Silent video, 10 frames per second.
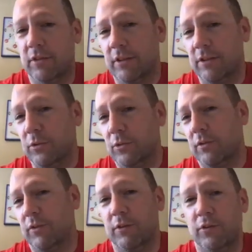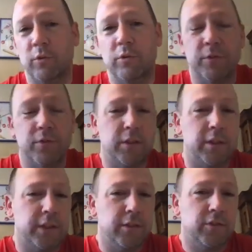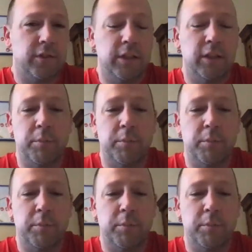to the use of our school facilities and